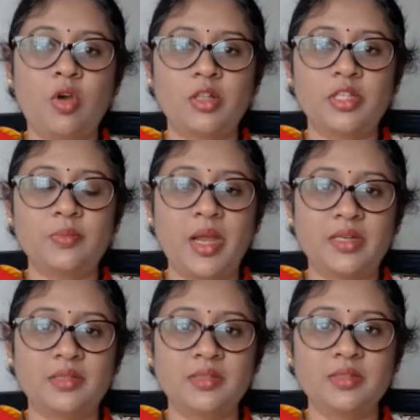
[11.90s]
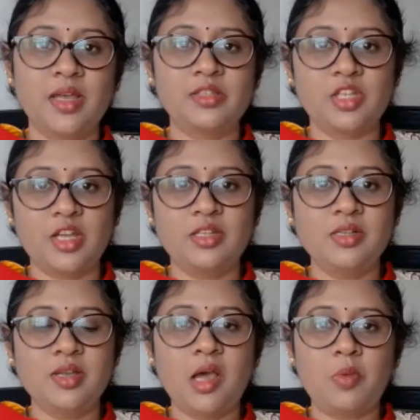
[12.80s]
all that matters, a channel
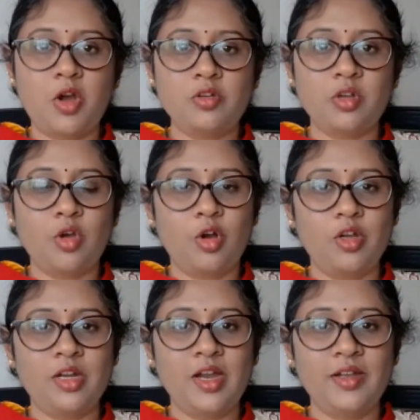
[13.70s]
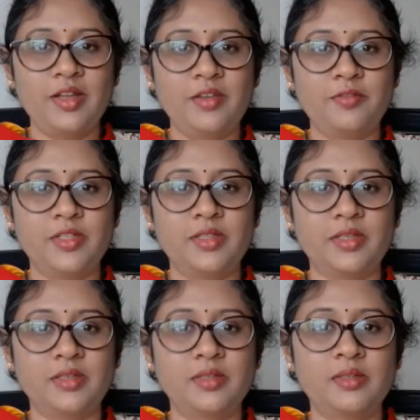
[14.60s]
about all and
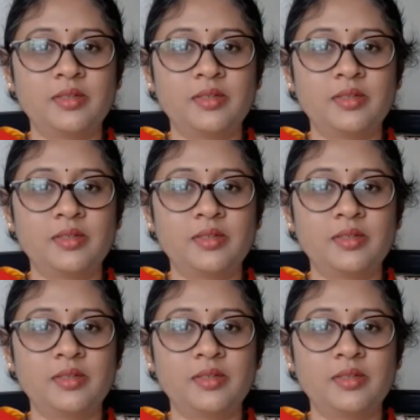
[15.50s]
everything.